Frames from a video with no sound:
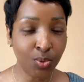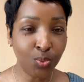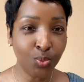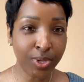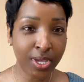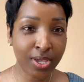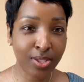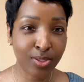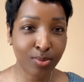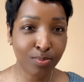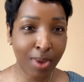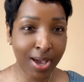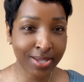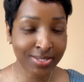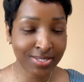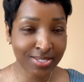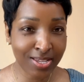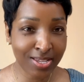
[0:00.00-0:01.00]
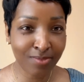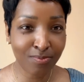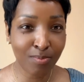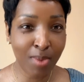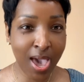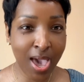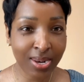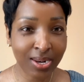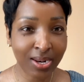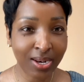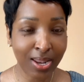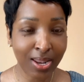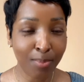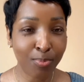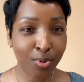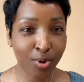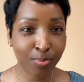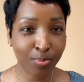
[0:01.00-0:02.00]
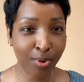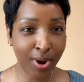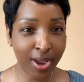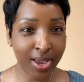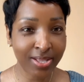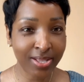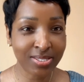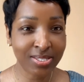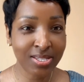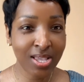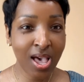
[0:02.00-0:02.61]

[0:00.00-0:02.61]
with my Steve Madden leopard print